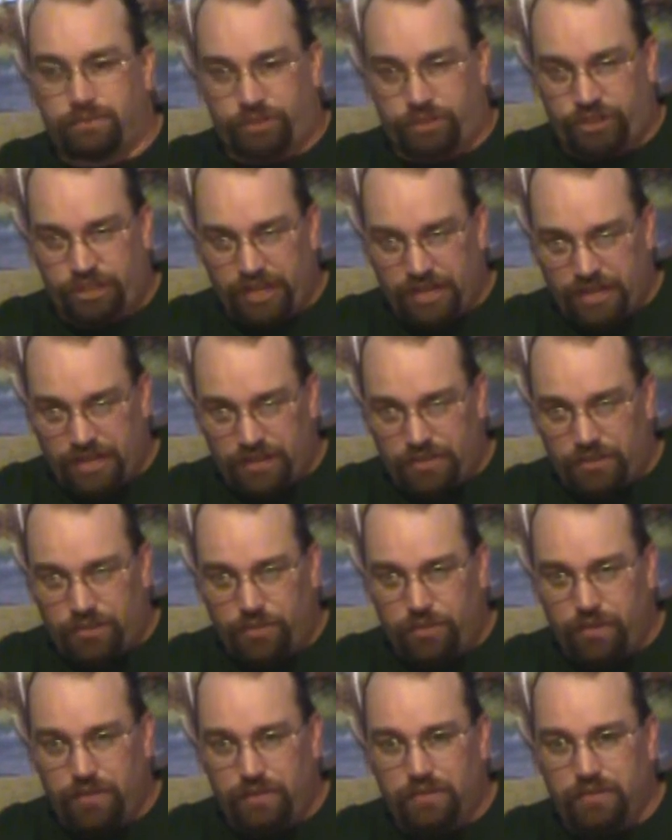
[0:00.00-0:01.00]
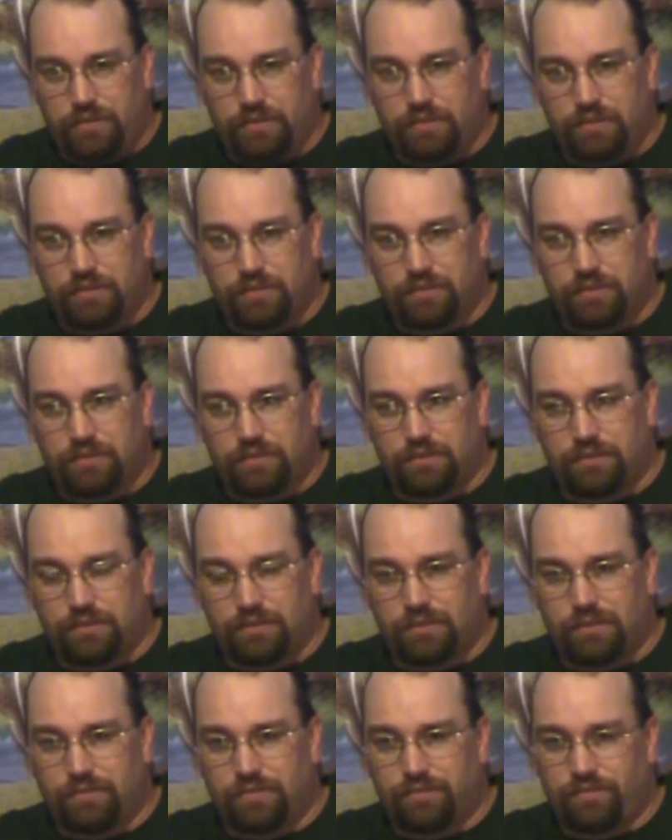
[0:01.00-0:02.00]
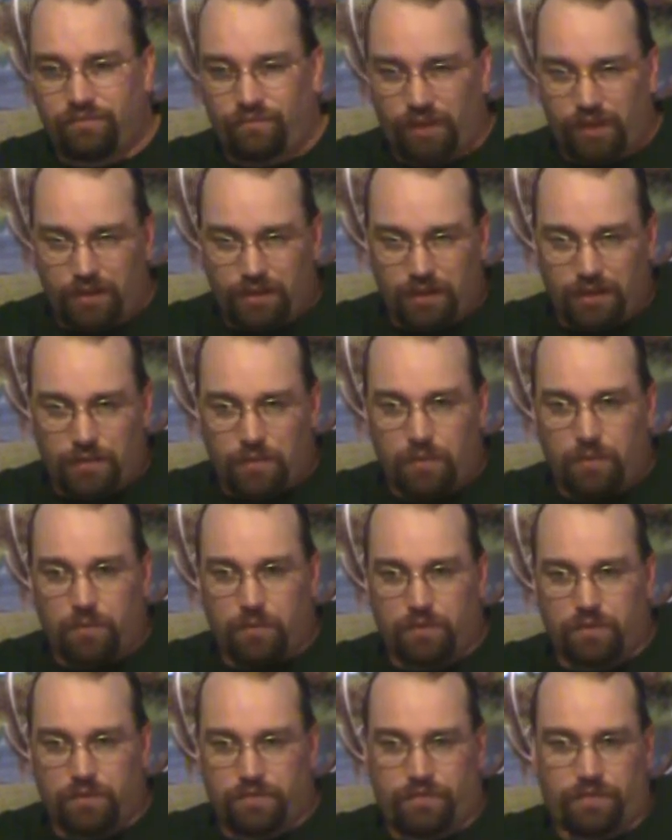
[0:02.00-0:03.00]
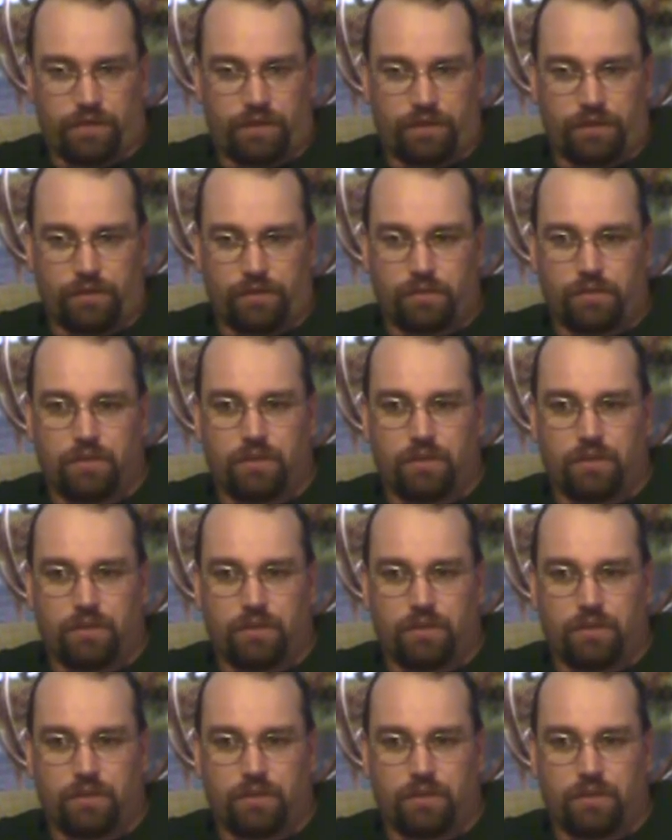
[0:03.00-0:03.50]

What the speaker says: Check into it, figure out what works for you,